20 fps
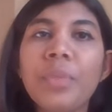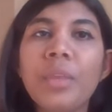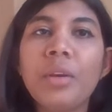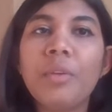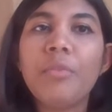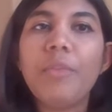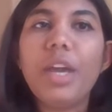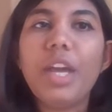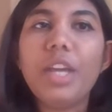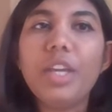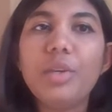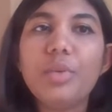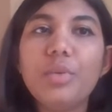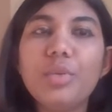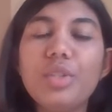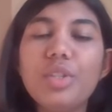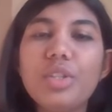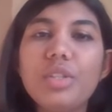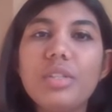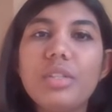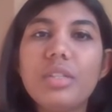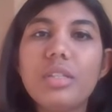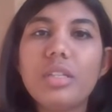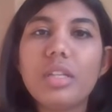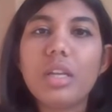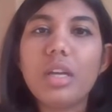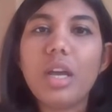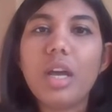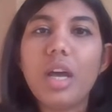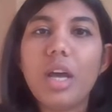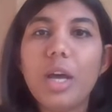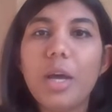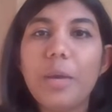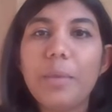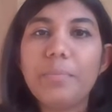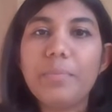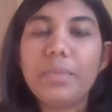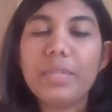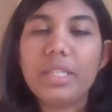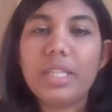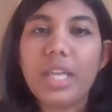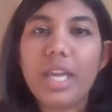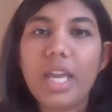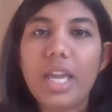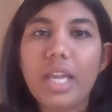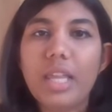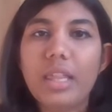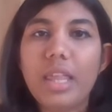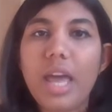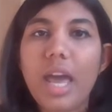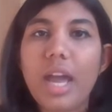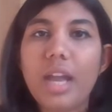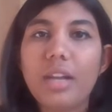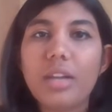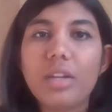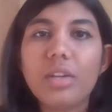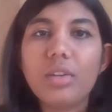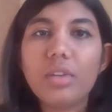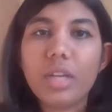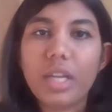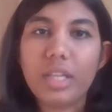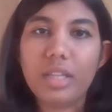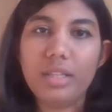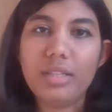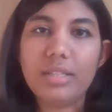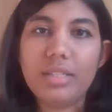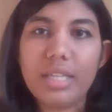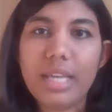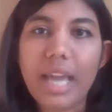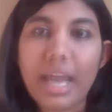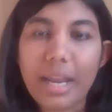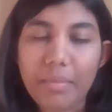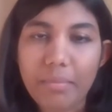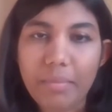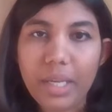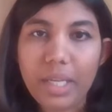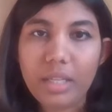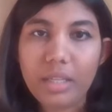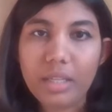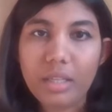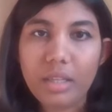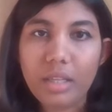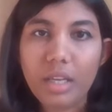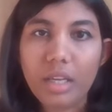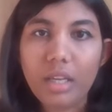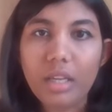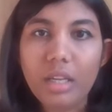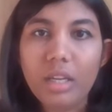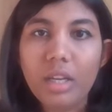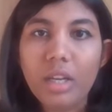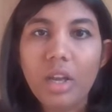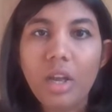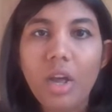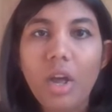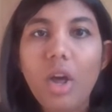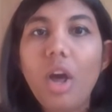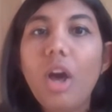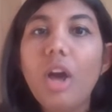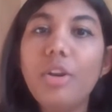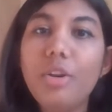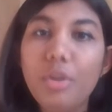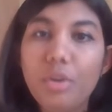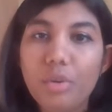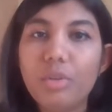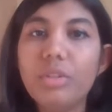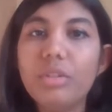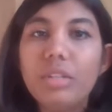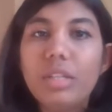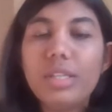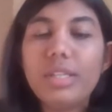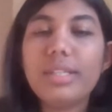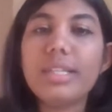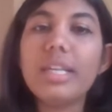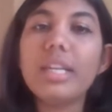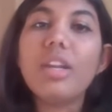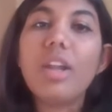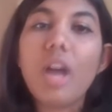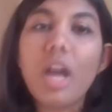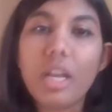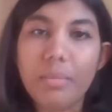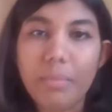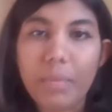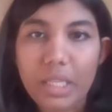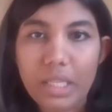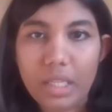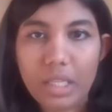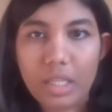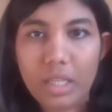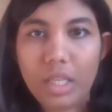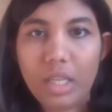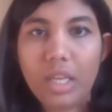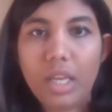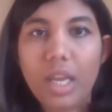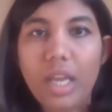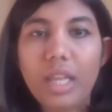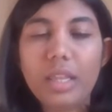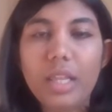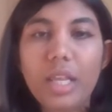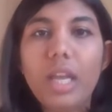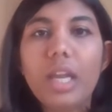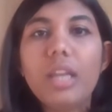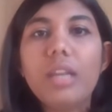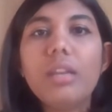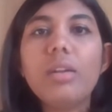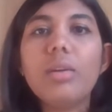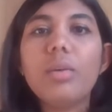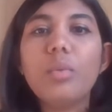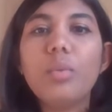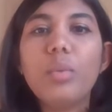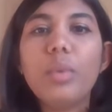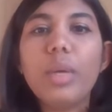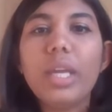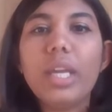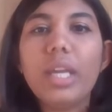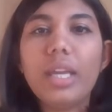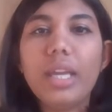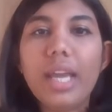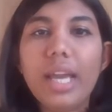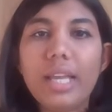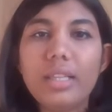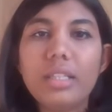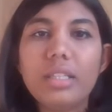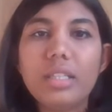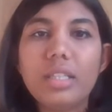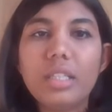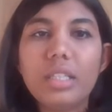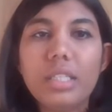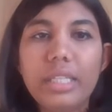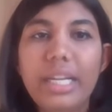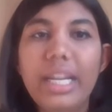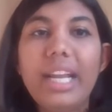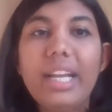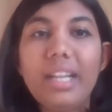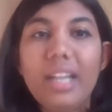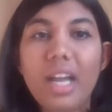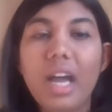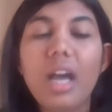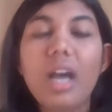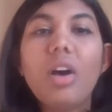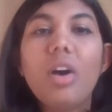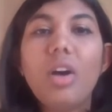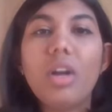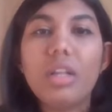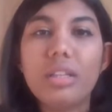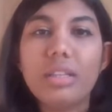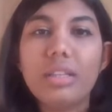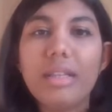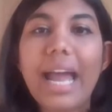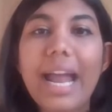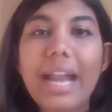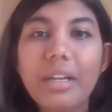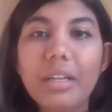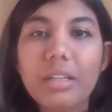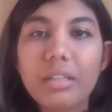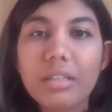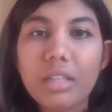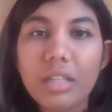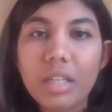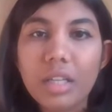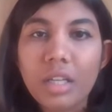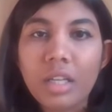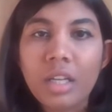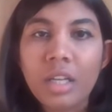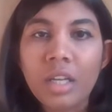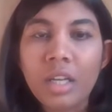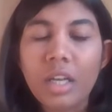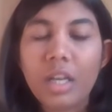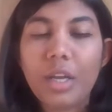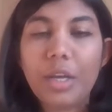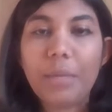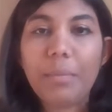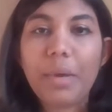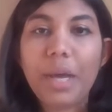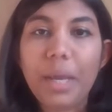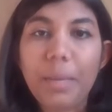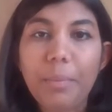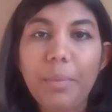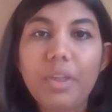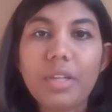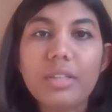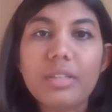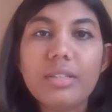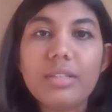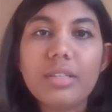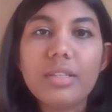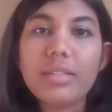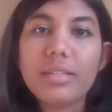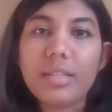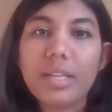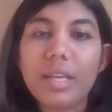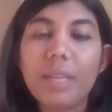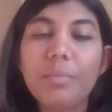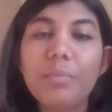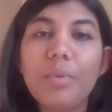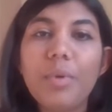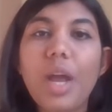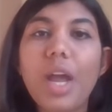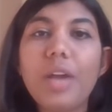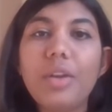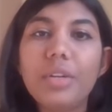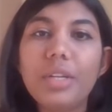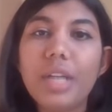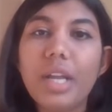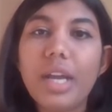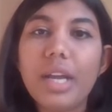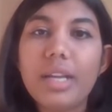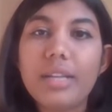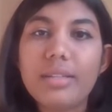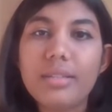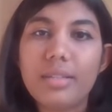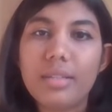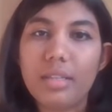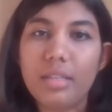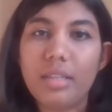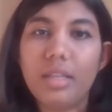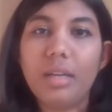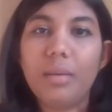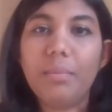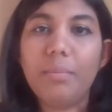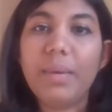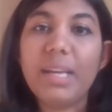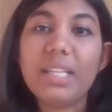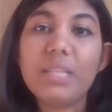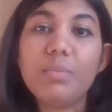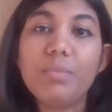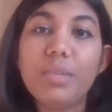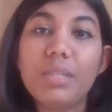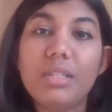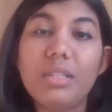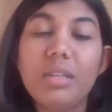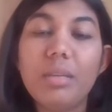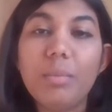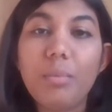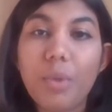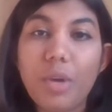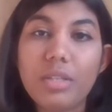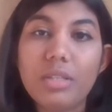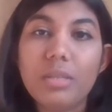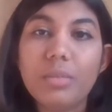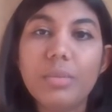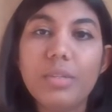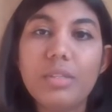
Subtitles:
where you just say that, okay, this can be the thing, or no, this cannot be the thing. And then we gather data on that hypothesis and prioritize the best possible